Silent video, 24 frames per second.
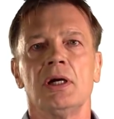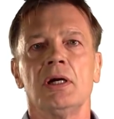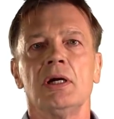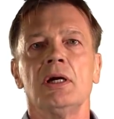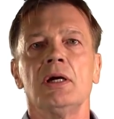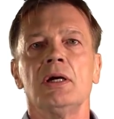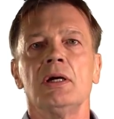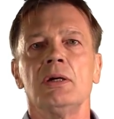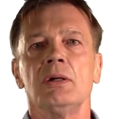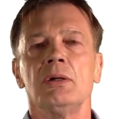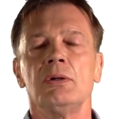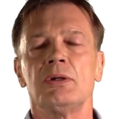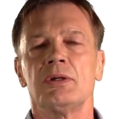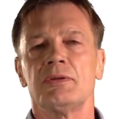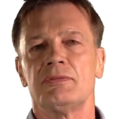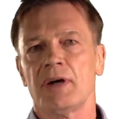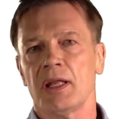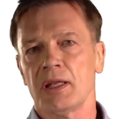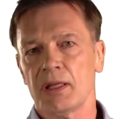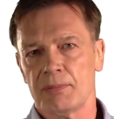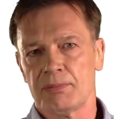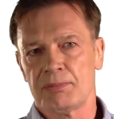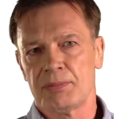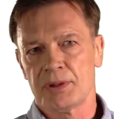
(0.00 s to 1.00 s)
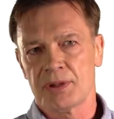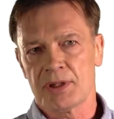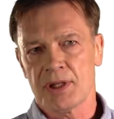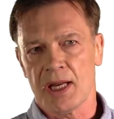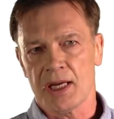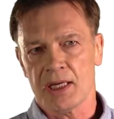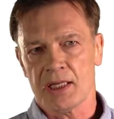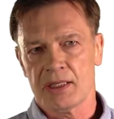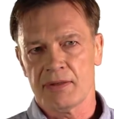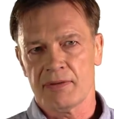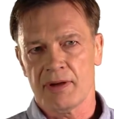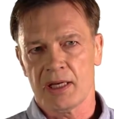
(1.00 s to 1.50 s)
who develop
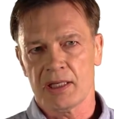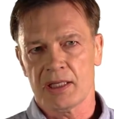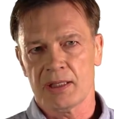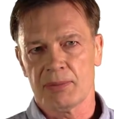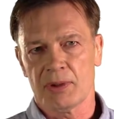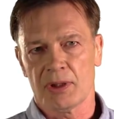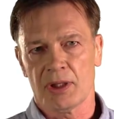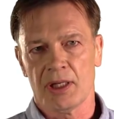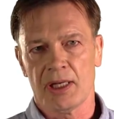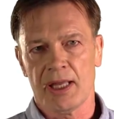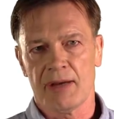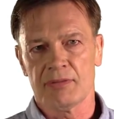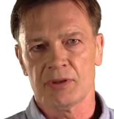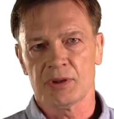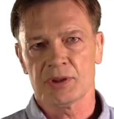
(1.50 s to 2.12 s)
protective antibody levels